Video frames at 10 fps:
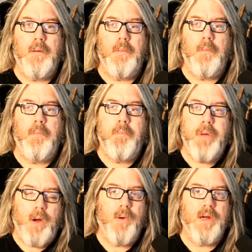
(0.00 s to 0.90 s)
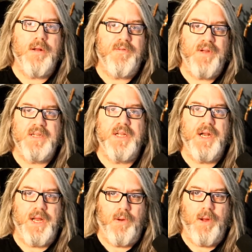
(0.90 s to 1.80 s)
but we're going to fix it
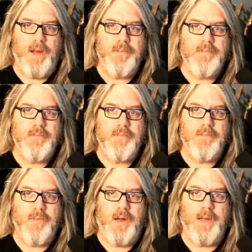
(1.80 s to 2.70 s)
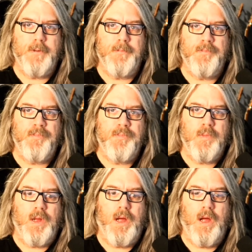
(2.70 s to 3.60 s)
anyway, right?
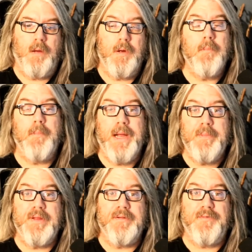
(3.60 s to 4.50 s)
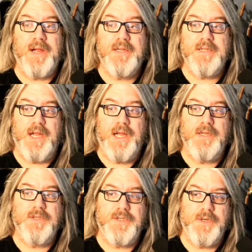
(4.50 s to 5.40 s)
Um, maybe the fix
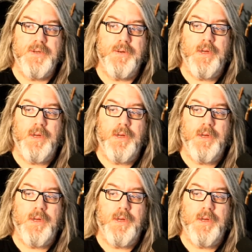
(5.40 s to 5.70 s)
is to